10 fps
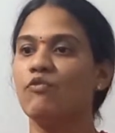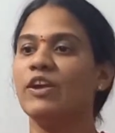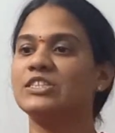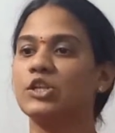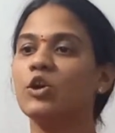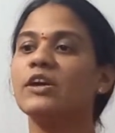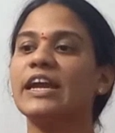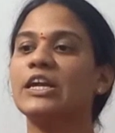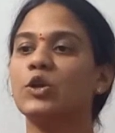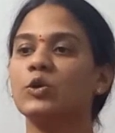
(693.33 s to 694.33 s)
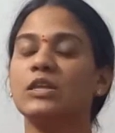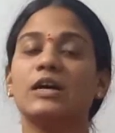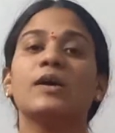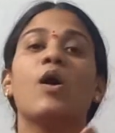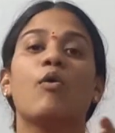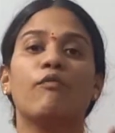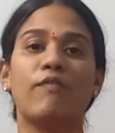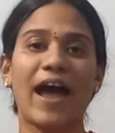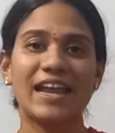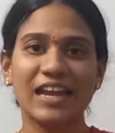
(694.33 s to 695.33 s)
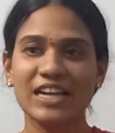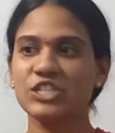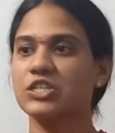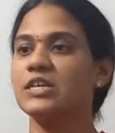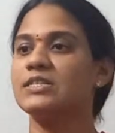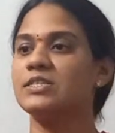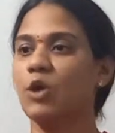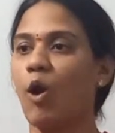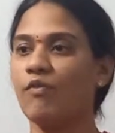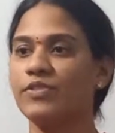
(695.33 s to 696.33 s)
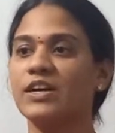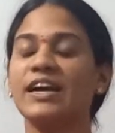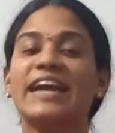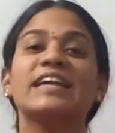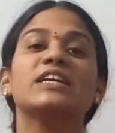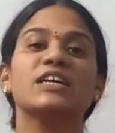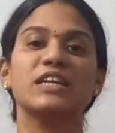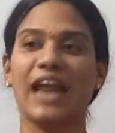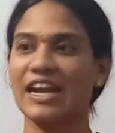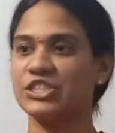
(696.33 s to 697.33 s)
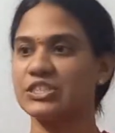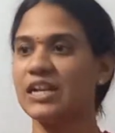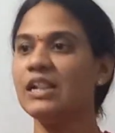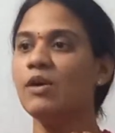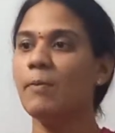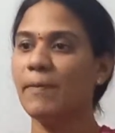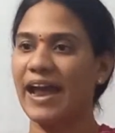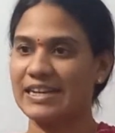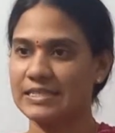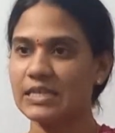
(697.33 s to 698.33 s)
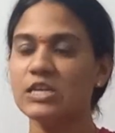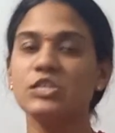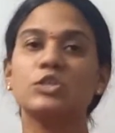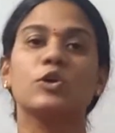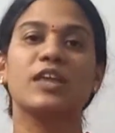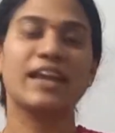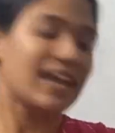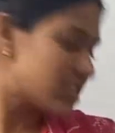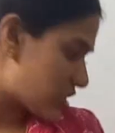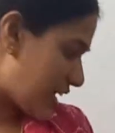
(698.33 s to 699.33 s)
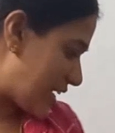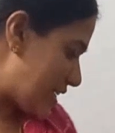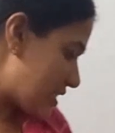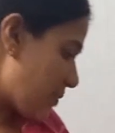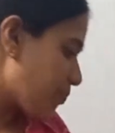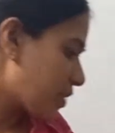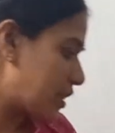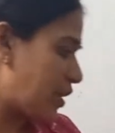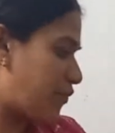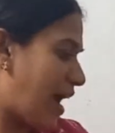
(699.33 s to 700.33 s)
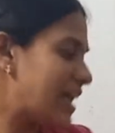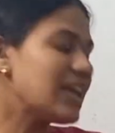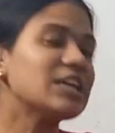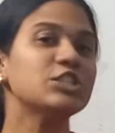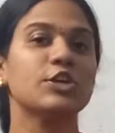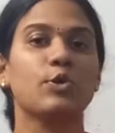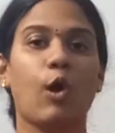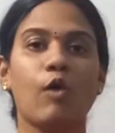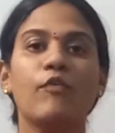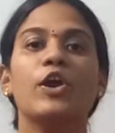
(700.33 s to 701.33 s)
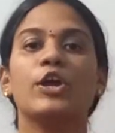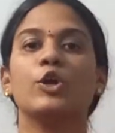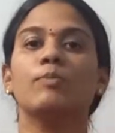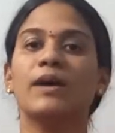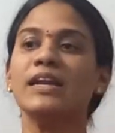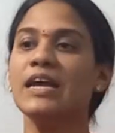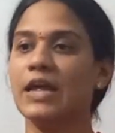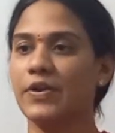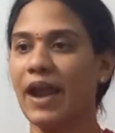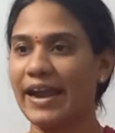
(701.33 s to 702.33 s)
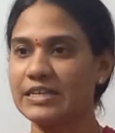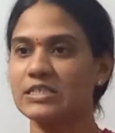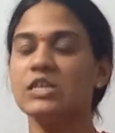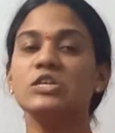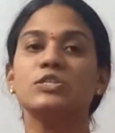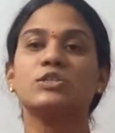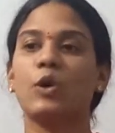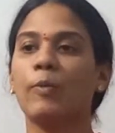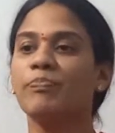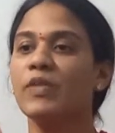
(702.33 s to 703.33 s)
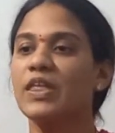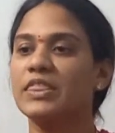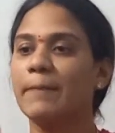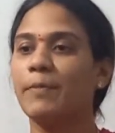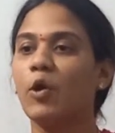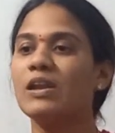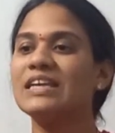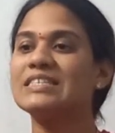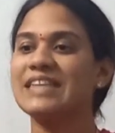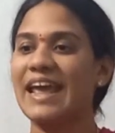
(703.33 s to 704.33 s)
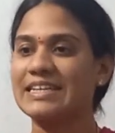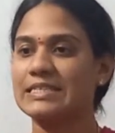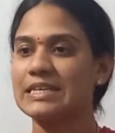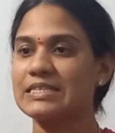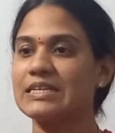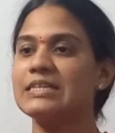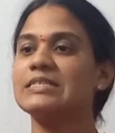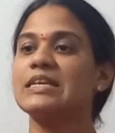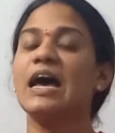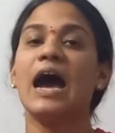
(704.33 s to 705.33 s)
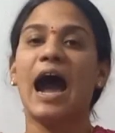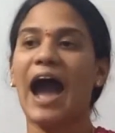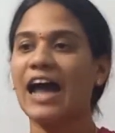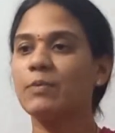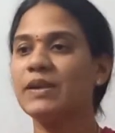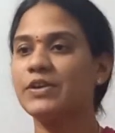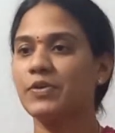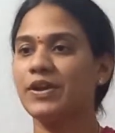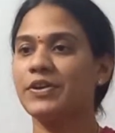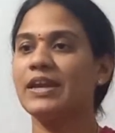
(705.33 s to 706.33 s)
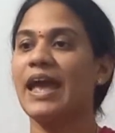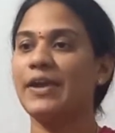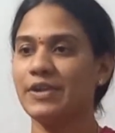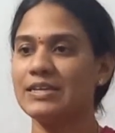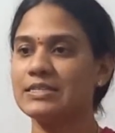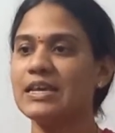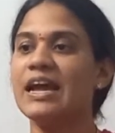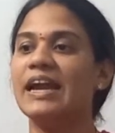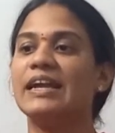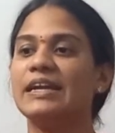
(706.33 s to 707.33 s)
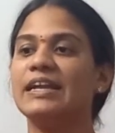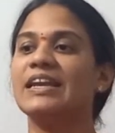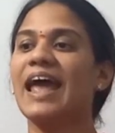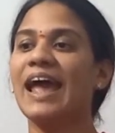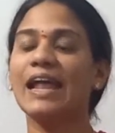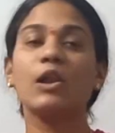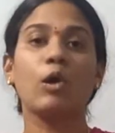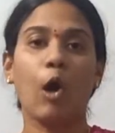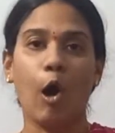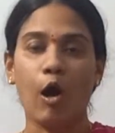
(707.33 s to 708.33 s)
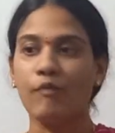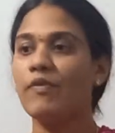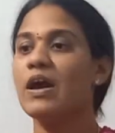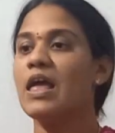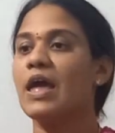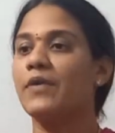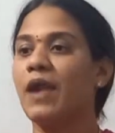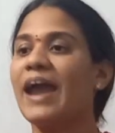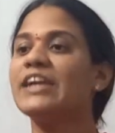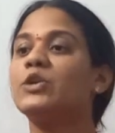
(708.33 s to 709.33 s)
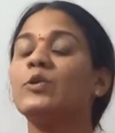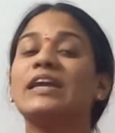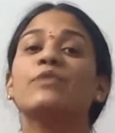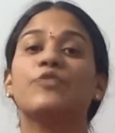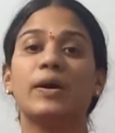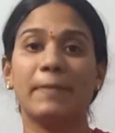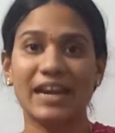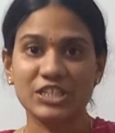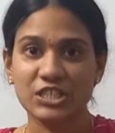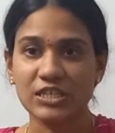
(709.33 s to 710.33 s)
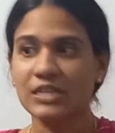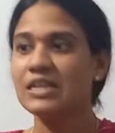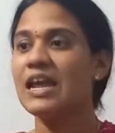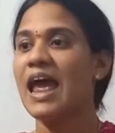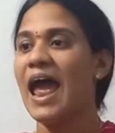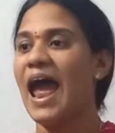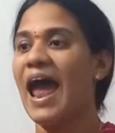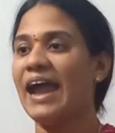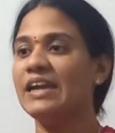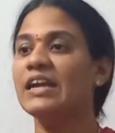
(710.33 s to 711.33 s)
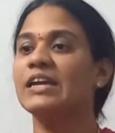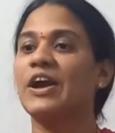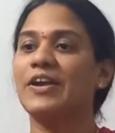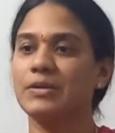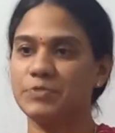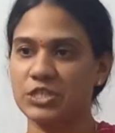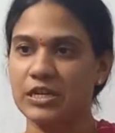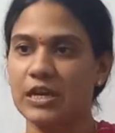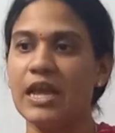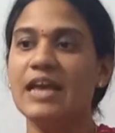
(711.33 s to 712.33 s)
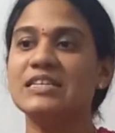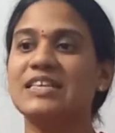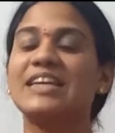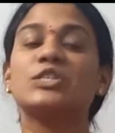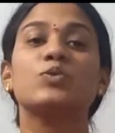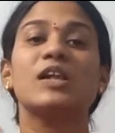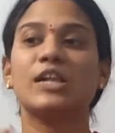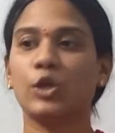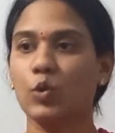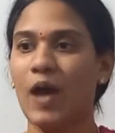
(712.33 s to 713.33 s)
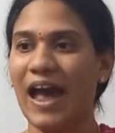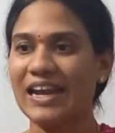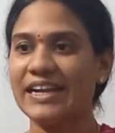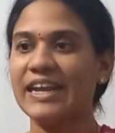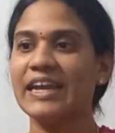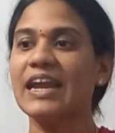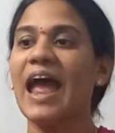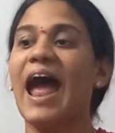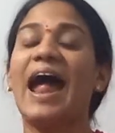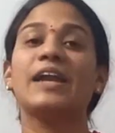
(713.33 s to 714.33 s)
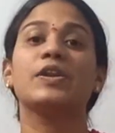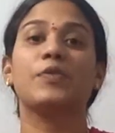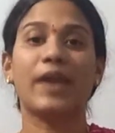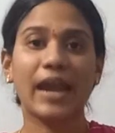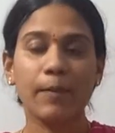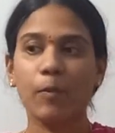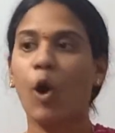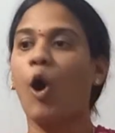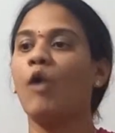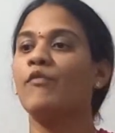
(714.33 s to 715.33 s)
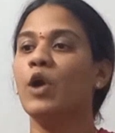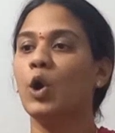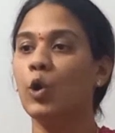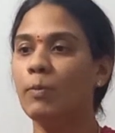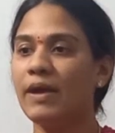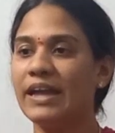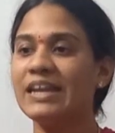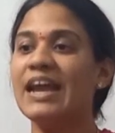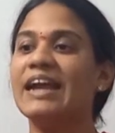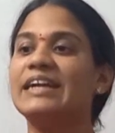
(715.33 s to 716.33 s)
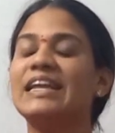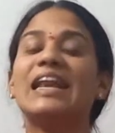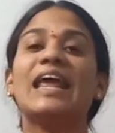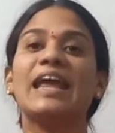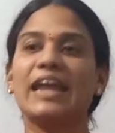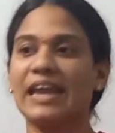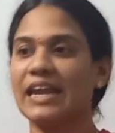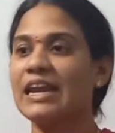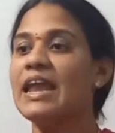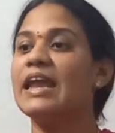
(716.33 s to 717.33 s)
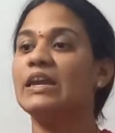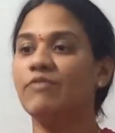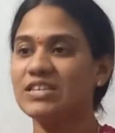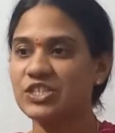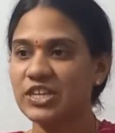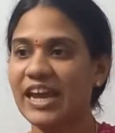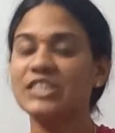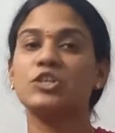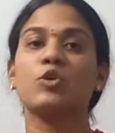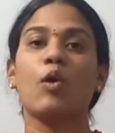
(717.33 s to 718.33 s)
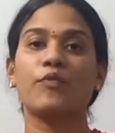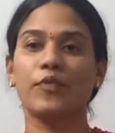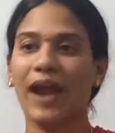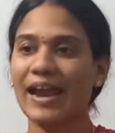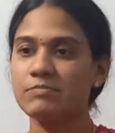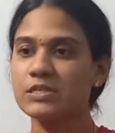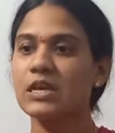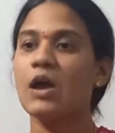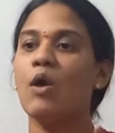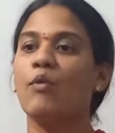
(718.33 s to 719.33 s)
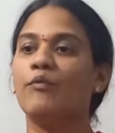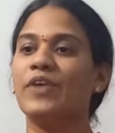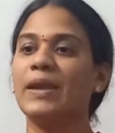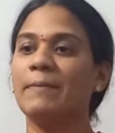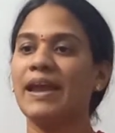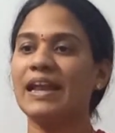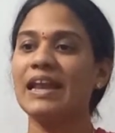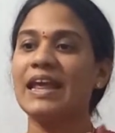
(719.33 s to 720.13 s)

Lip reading: which look into the violations of the international acts. So, the next is the violation of human rights. So, the police exercises arbitrary arrest, denial of right to information and corruption, sexual cruelty and rape of women, delay in investigation of crimes, female